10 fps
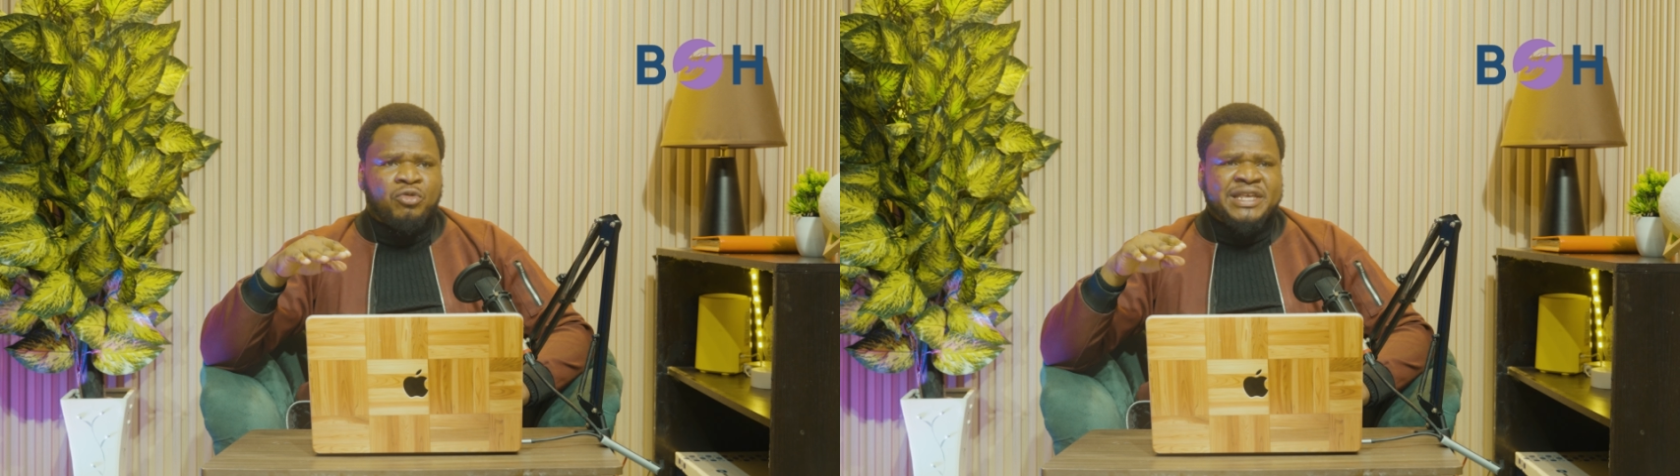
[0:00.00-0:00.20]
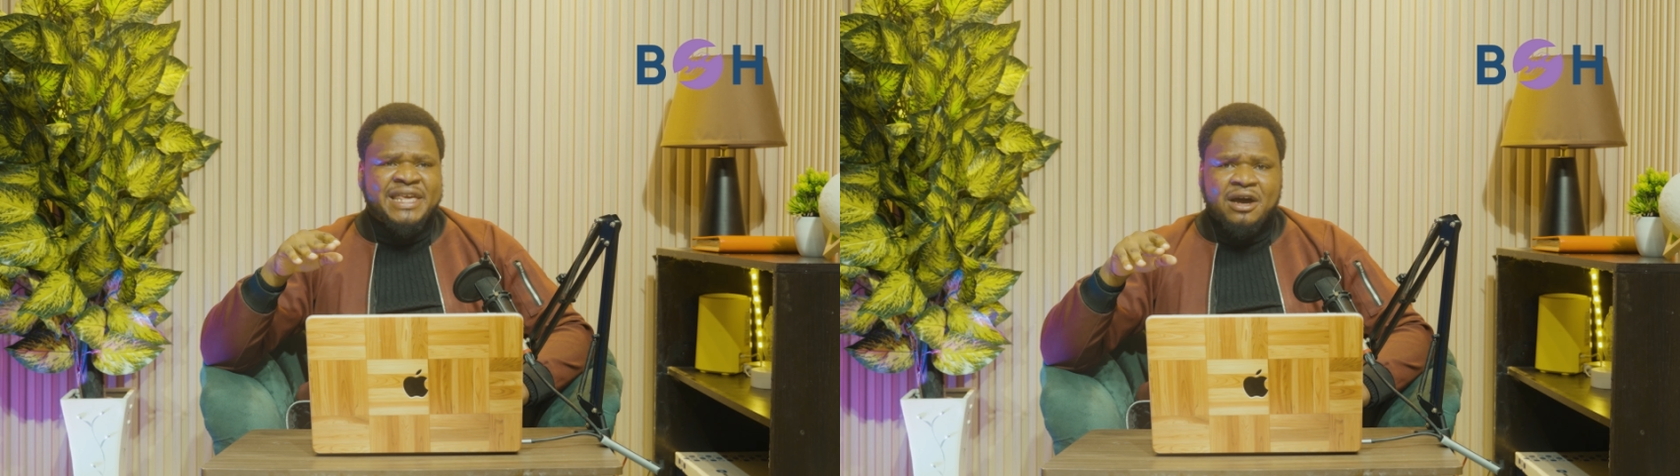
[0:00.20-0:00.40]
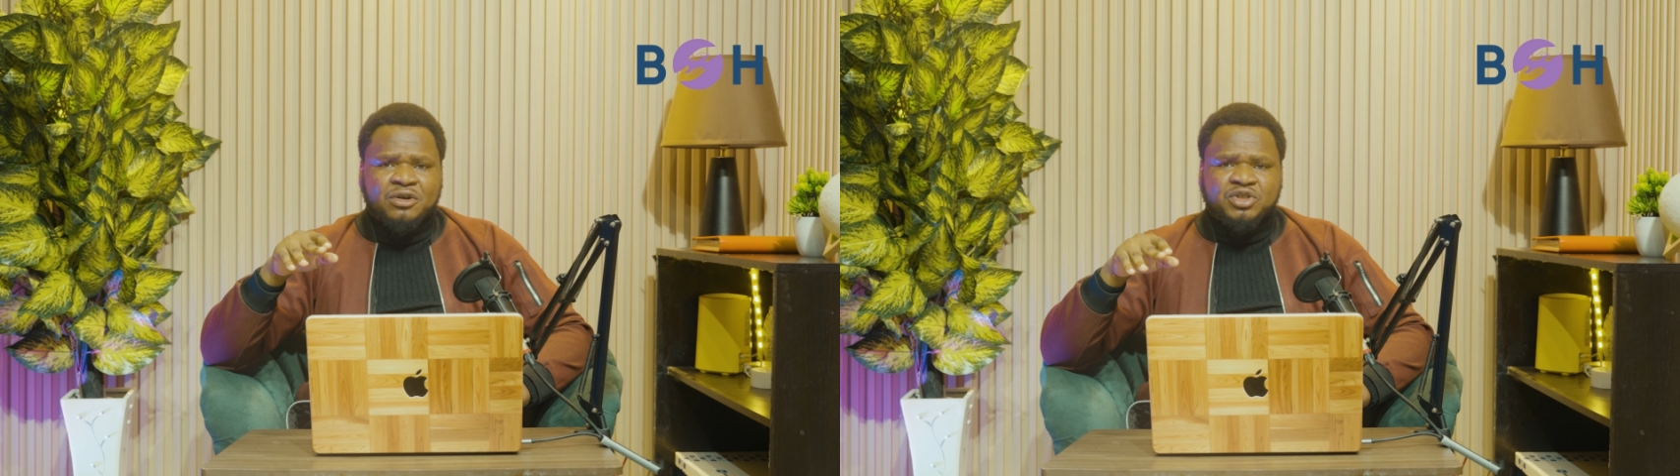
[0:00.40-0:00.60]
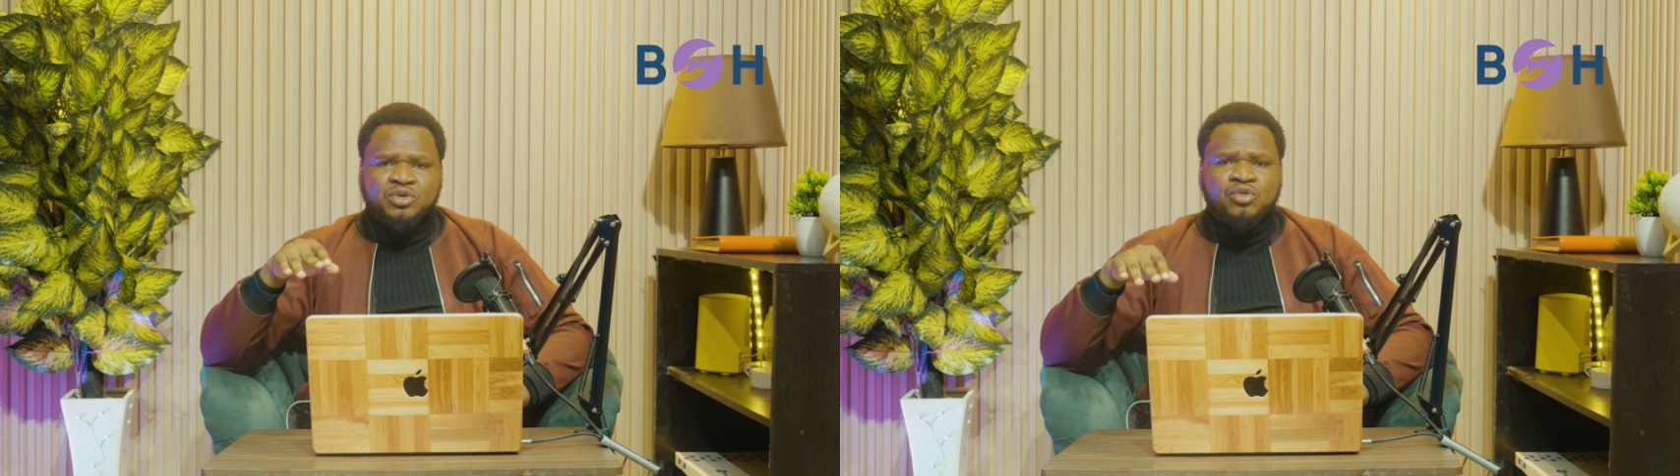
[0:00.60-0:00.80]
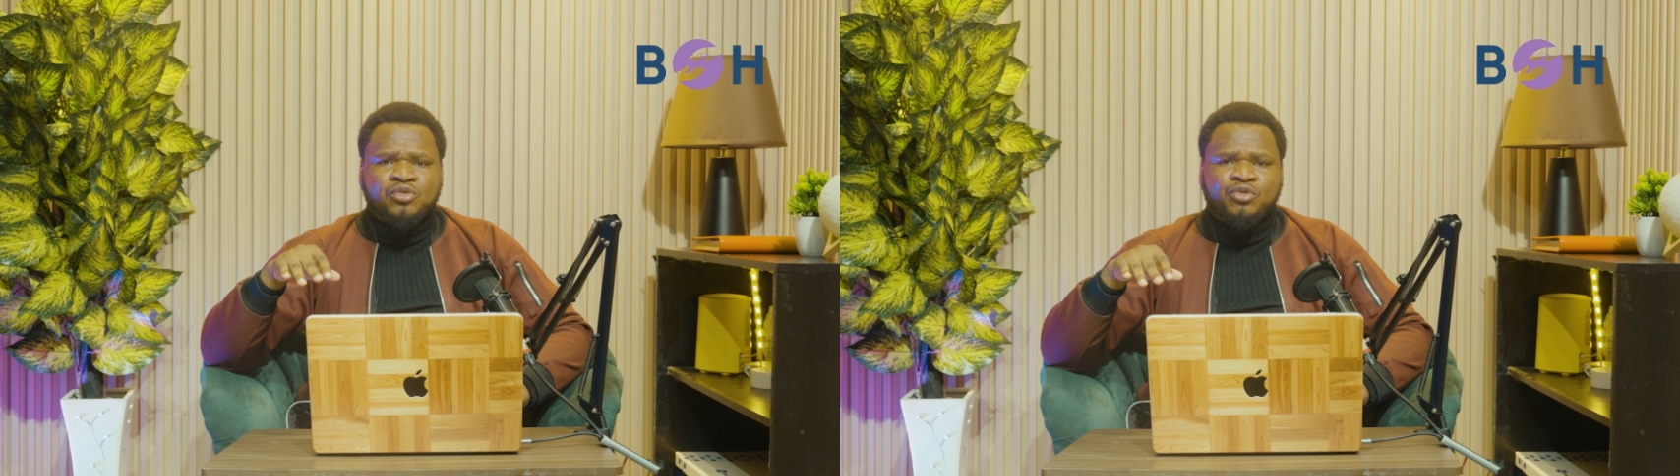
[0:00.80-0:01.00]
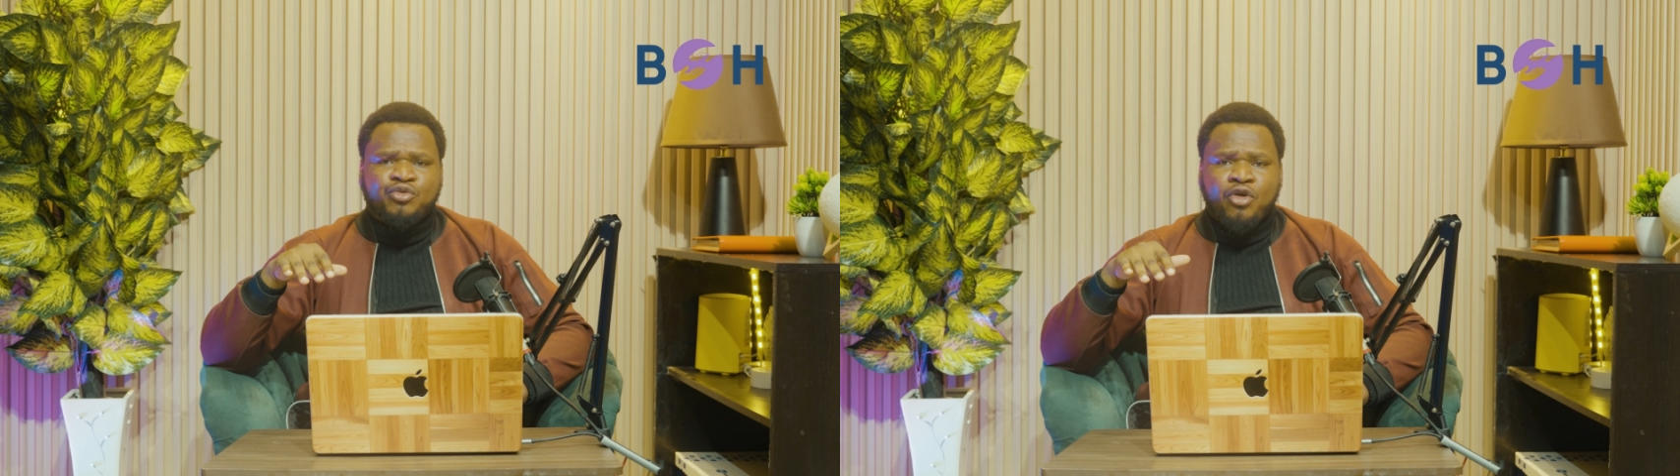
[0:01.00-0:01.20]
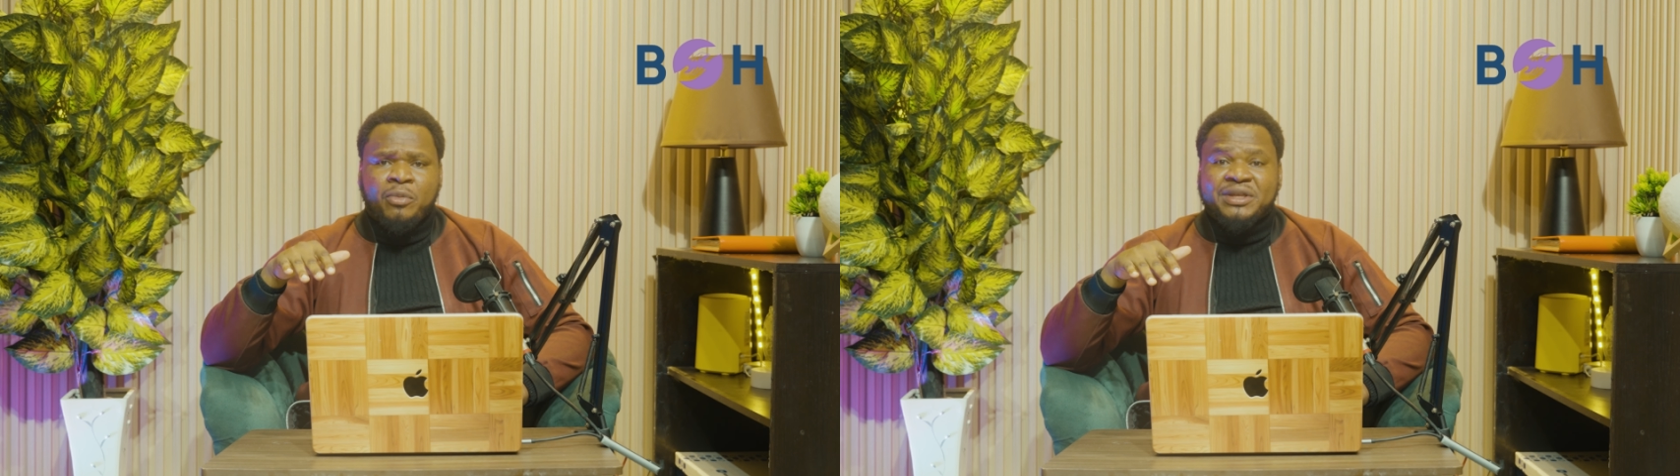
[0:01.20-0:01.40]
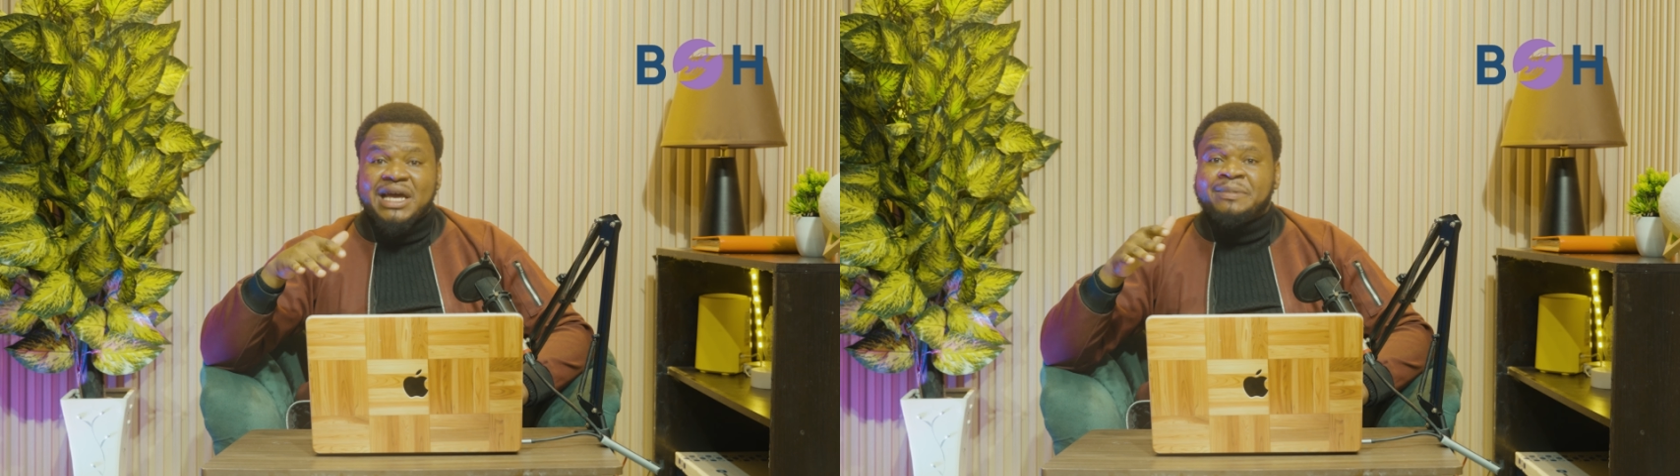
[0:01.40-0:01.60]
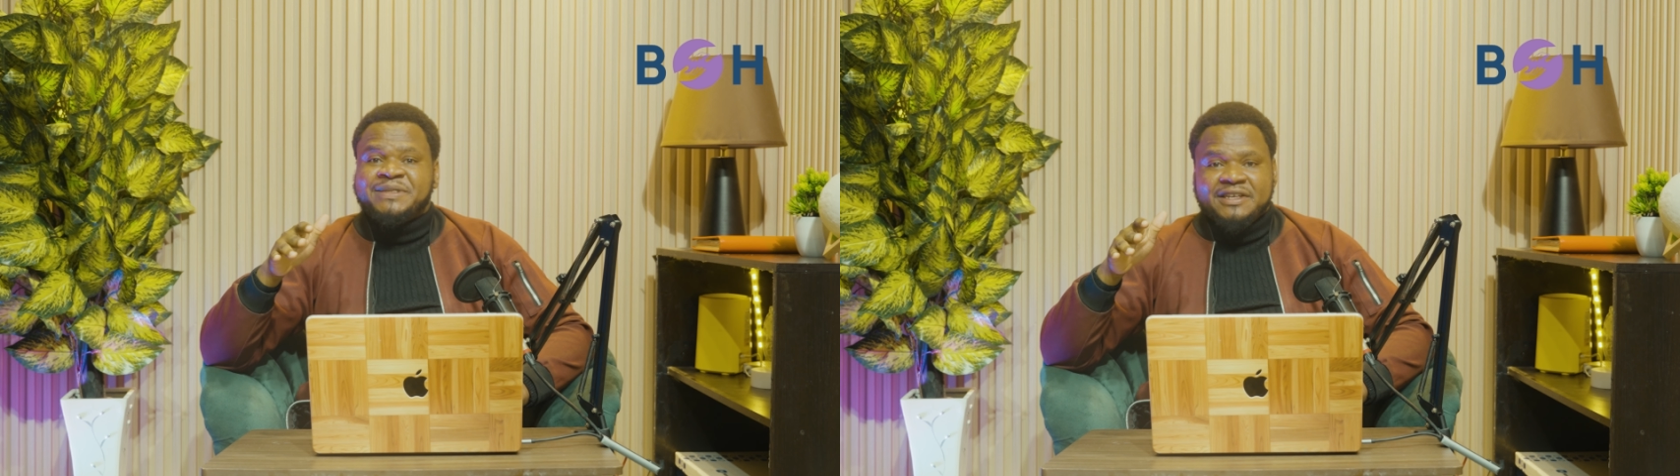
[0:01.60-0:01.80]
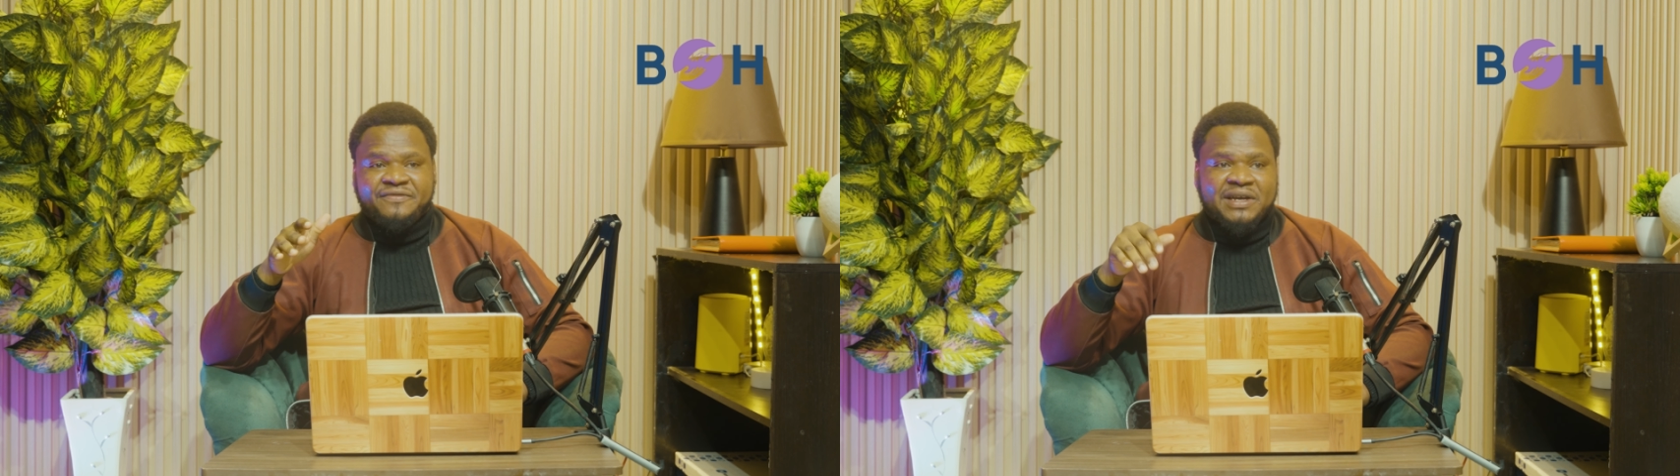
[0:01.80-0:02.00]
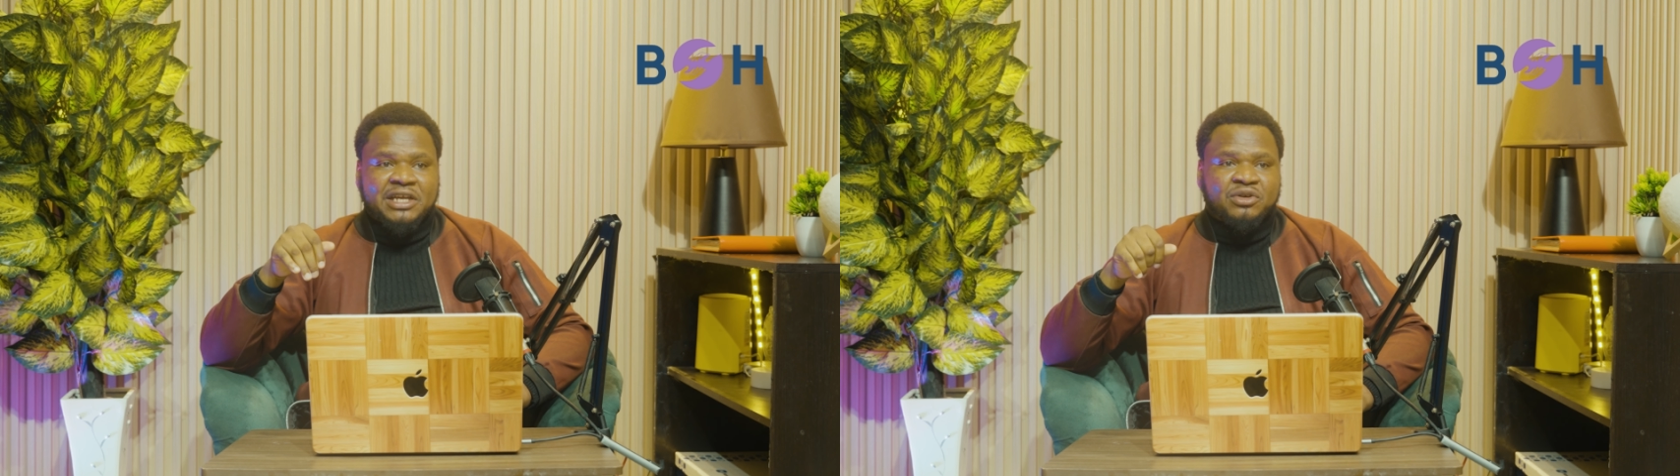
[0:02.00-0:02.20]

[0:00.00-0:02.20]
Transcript: girls who grew up with absent fathers,